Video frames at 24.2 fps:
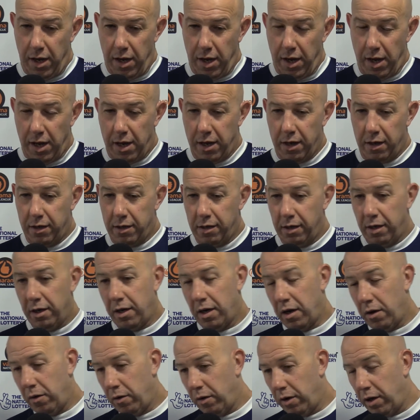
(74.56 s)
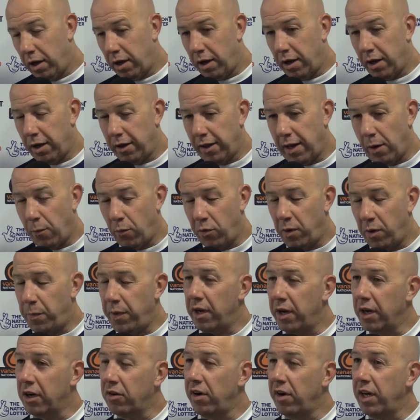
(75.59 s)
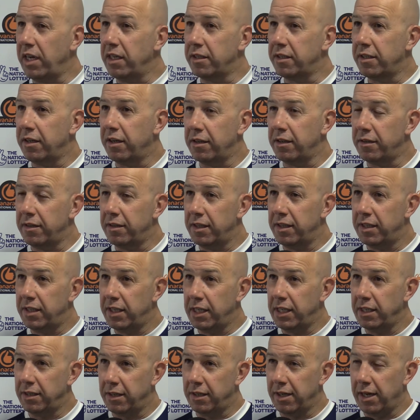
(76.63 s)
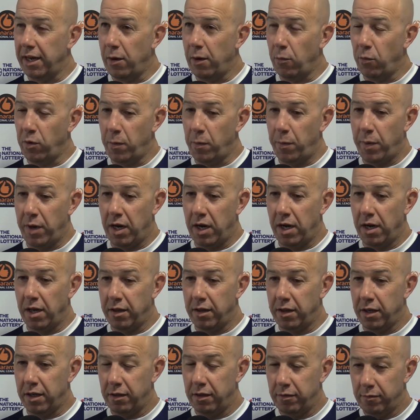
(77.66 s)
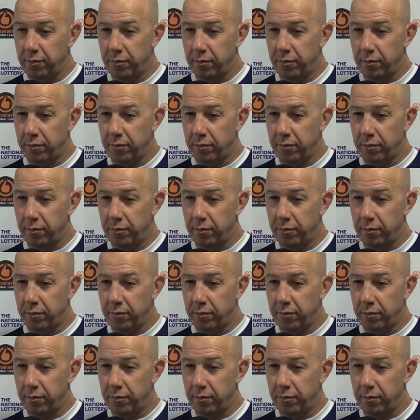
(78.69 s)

and that would have been a great start to the season. Yeah, it would have been another